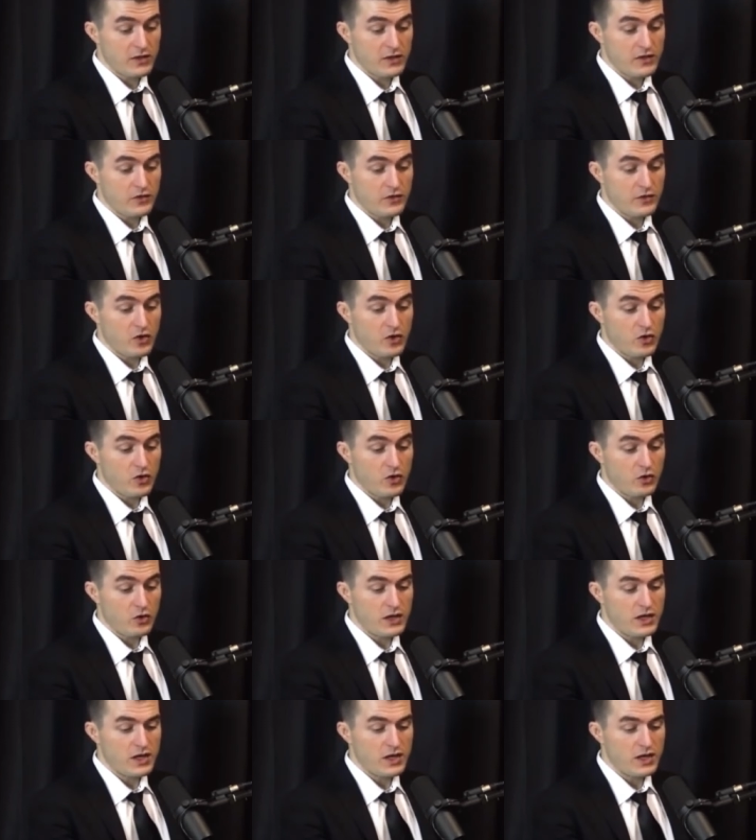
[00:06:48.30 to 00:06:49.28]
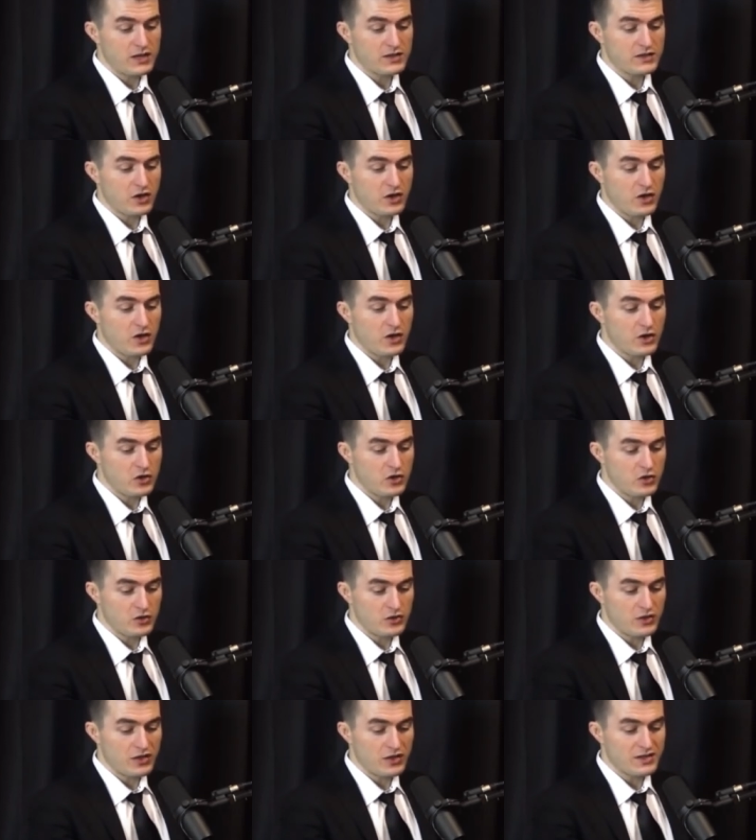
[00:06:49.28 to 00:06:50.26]
though he has
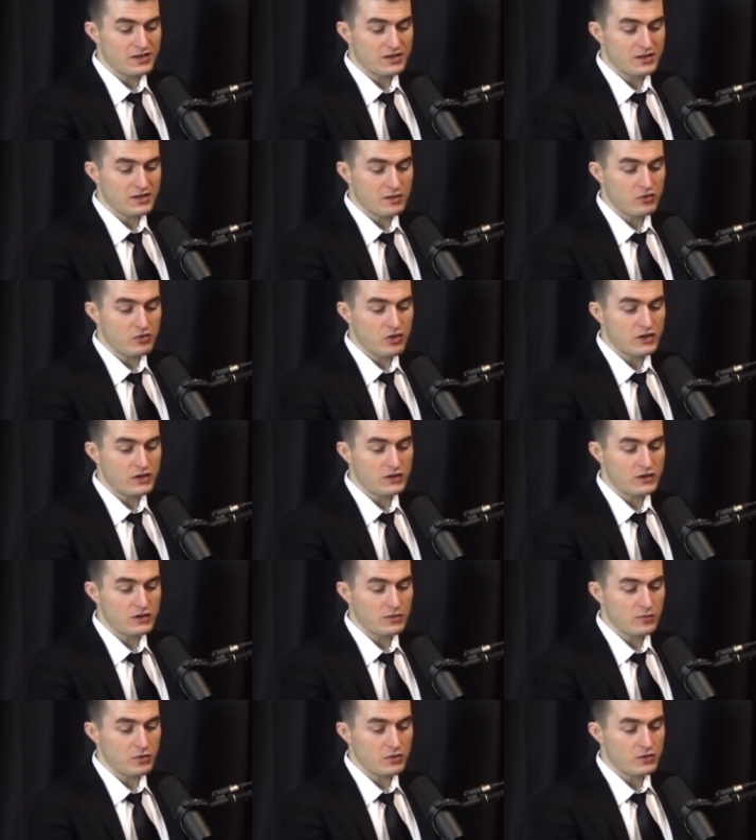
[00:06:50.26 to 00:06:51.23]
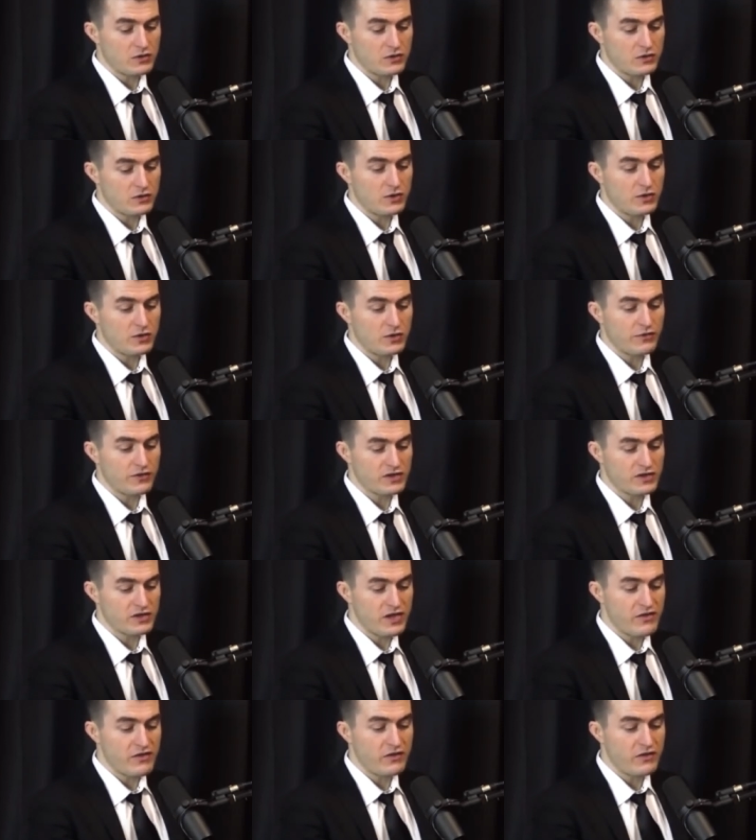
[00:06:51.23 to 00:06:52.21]
argued that some races are more suited for
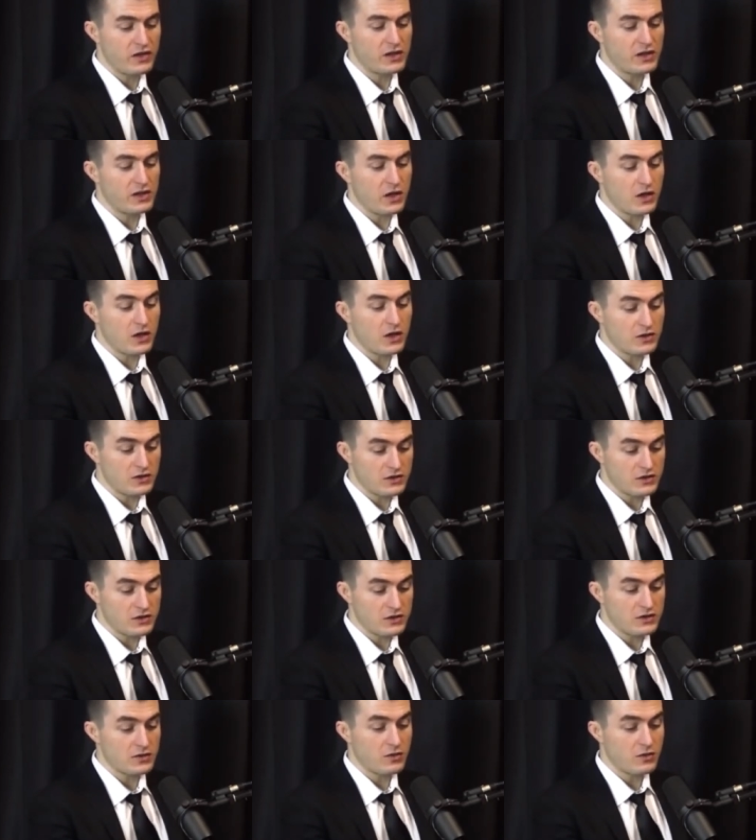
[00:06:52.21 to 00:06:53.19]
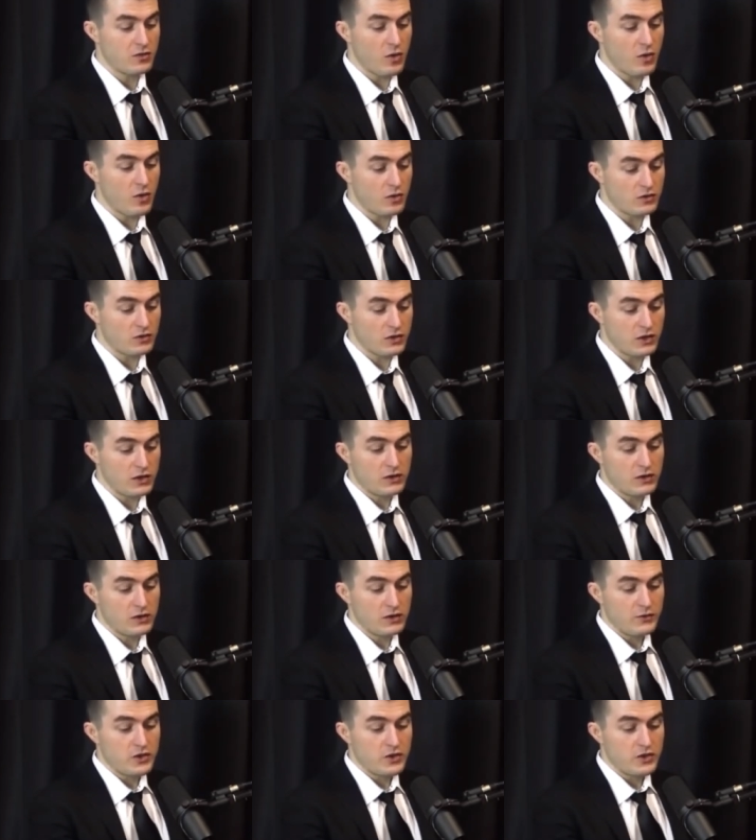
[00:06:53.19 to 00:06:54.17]
slavery than others. Quote,
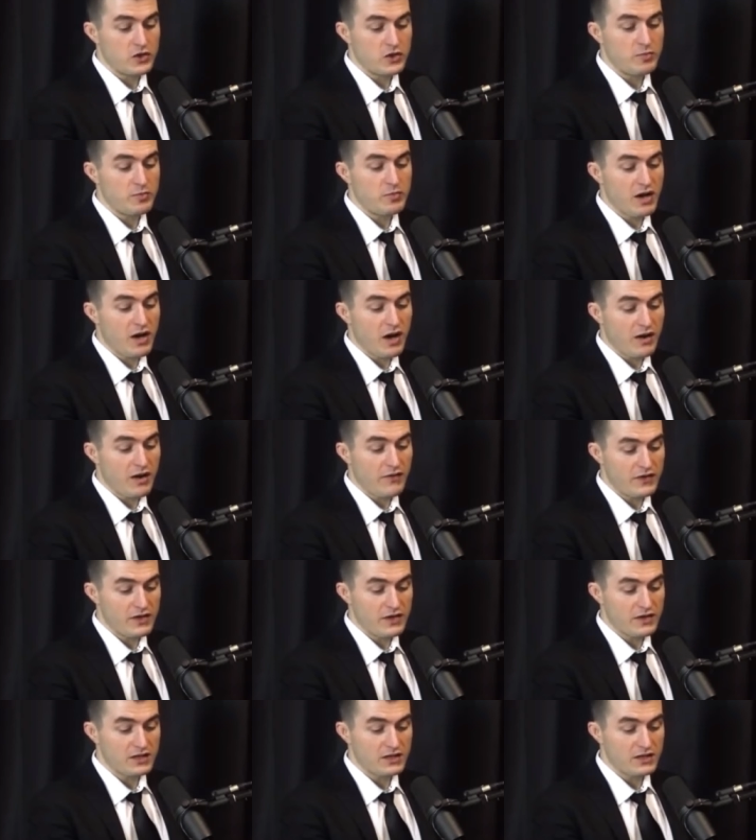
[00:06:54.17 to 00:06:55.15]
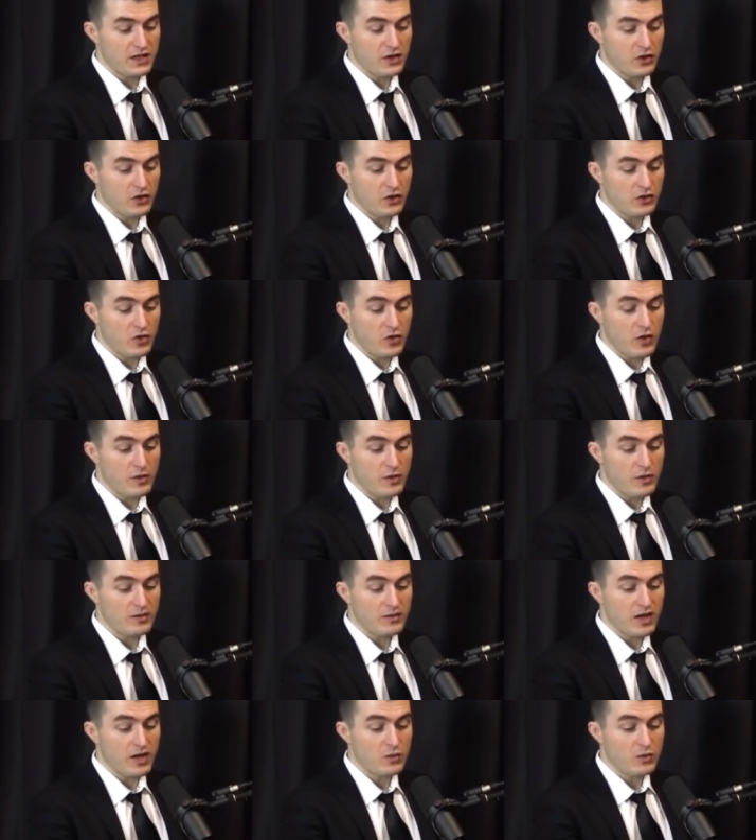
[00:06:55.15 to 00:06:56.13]
it should be obvious that although
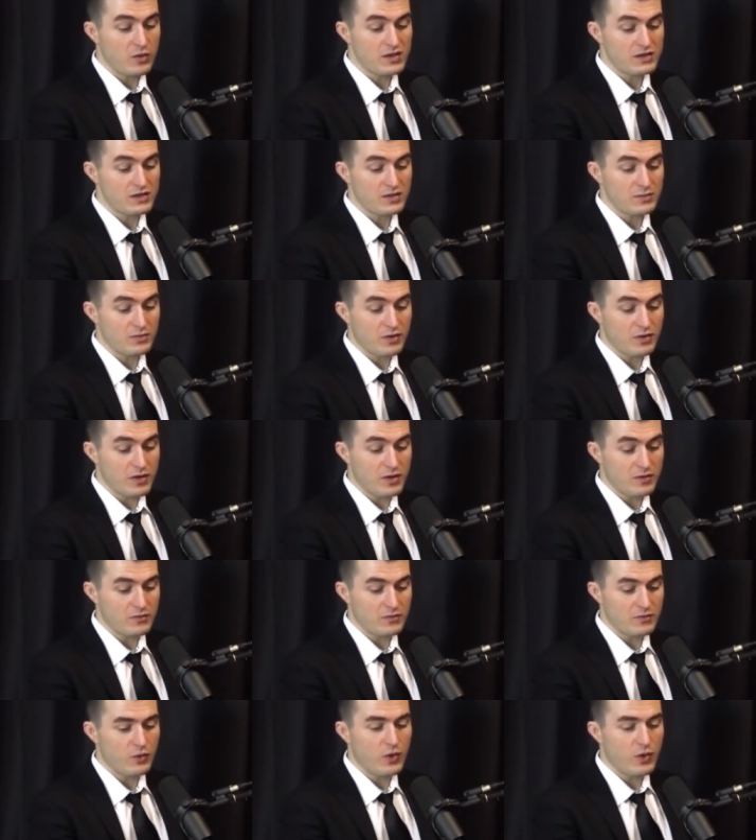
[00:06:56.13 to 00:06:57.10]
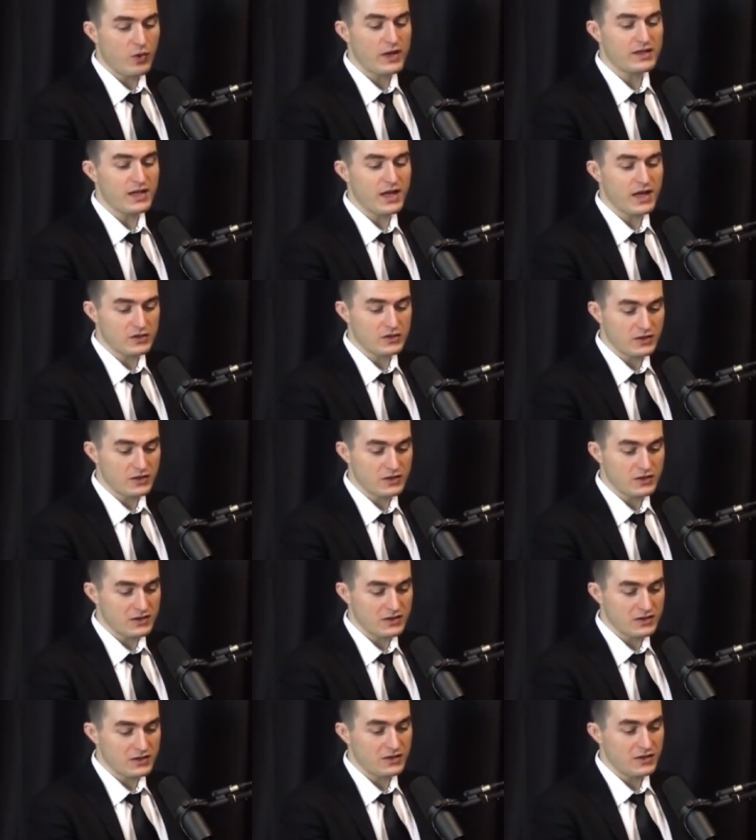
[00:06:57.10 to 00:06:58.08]
I'm not a white, suprem- white
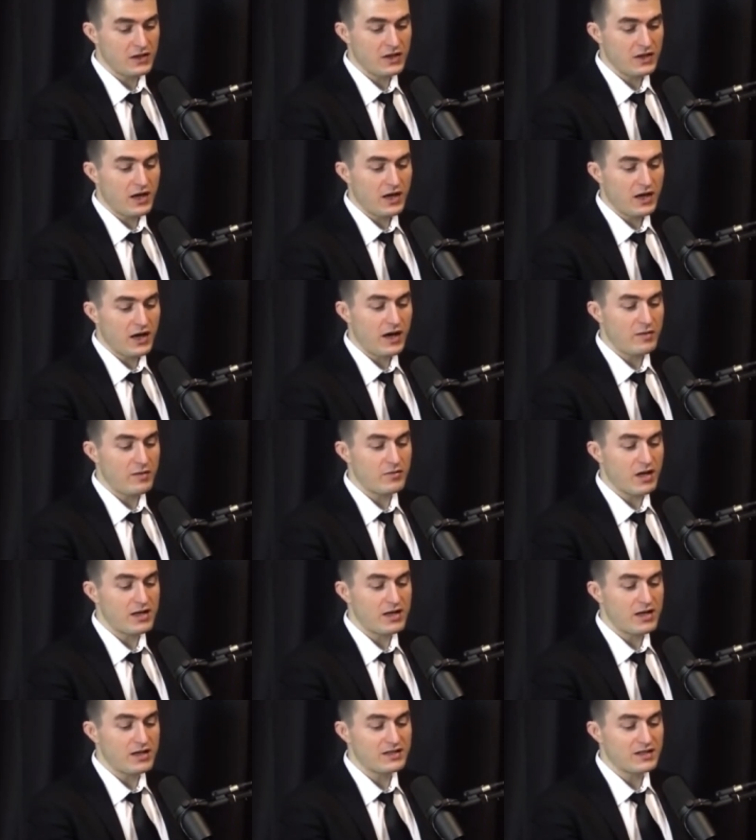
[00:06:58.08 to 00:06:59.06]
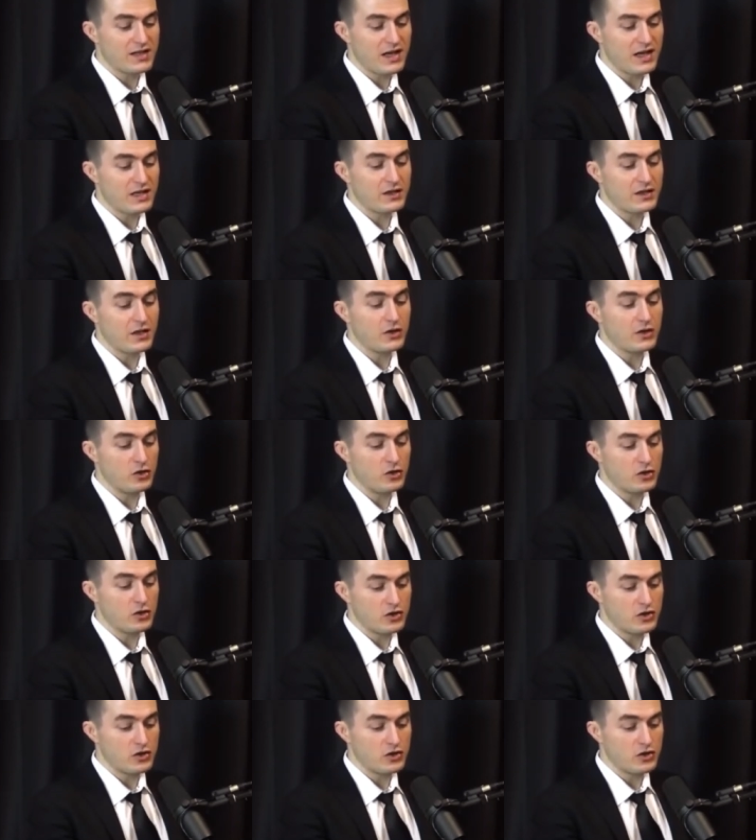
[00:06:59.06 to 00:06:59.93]
nationalist, I am not exactly allergic